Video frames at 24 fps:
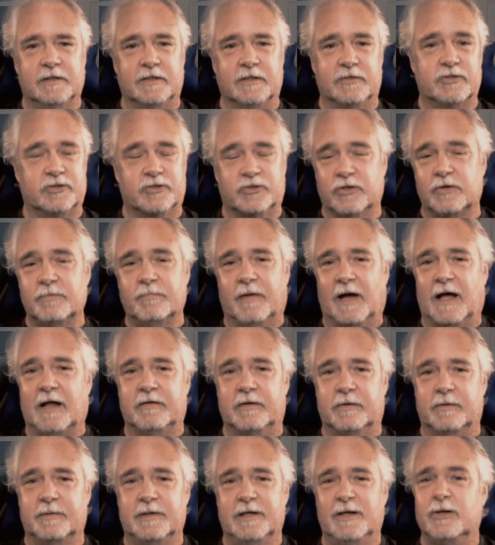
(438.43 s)
It should
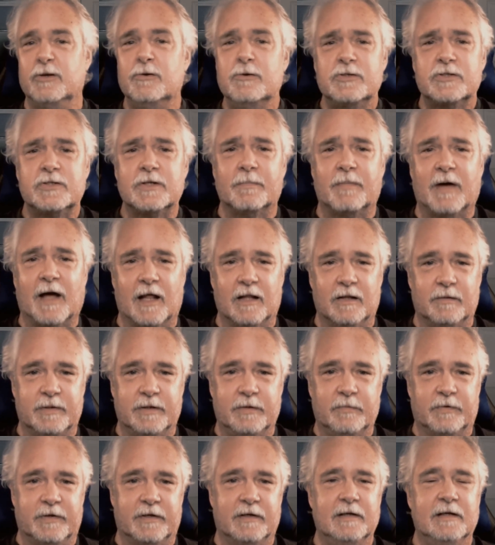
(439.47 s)
bother me. It used to bother
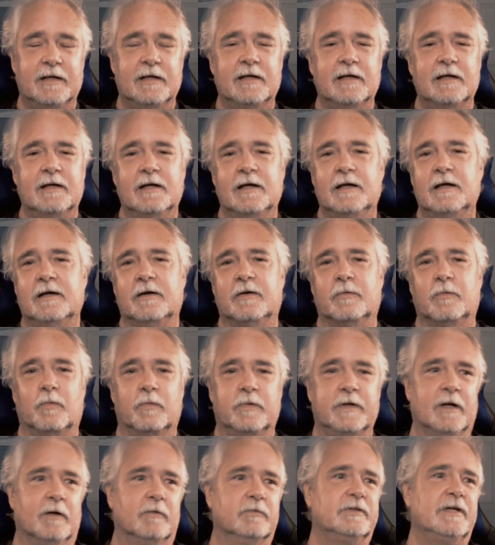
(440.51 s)
me when,
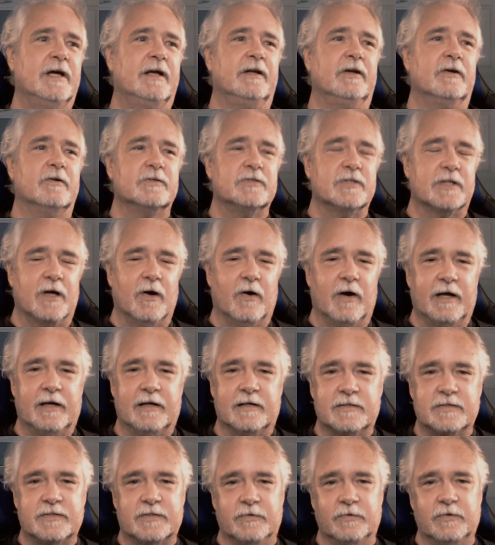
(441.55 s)
you know, 10 years ago, I had
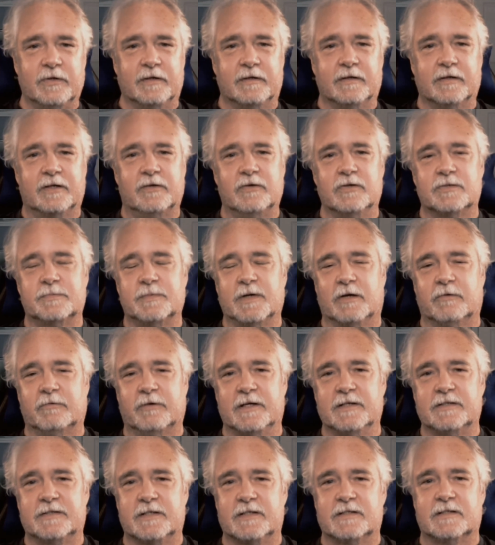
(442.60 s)
a student accuse me of
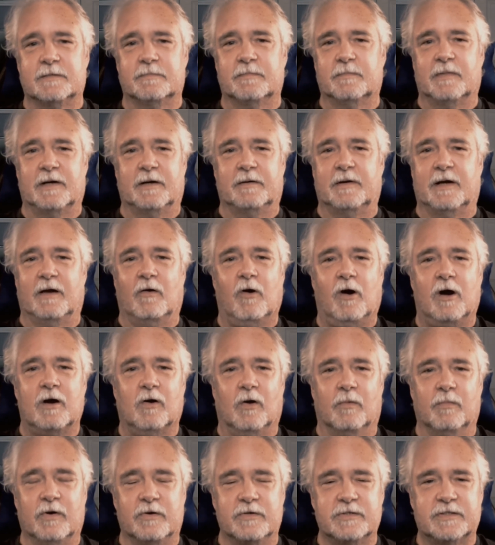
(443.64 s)
racism. My heart
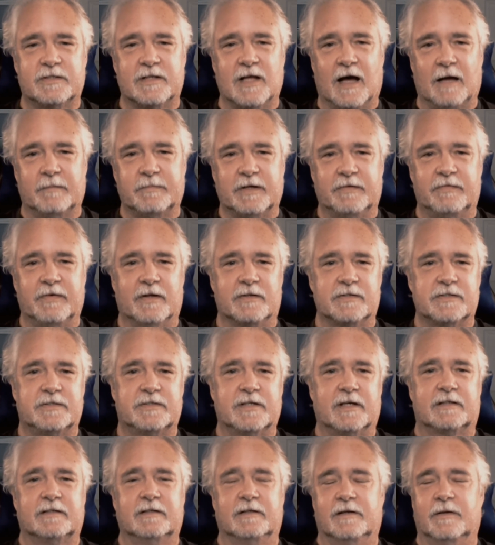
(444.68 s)
almost stopped. I felt
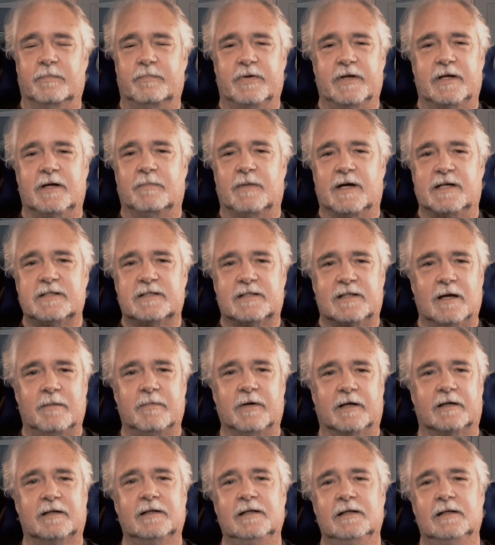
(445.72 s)
sick in the pit of my
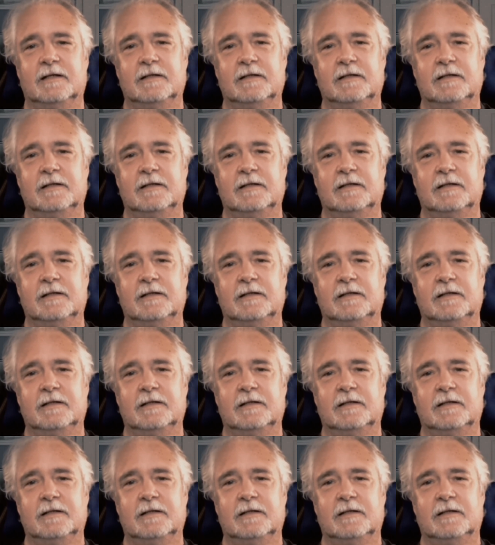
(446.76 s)
stomach.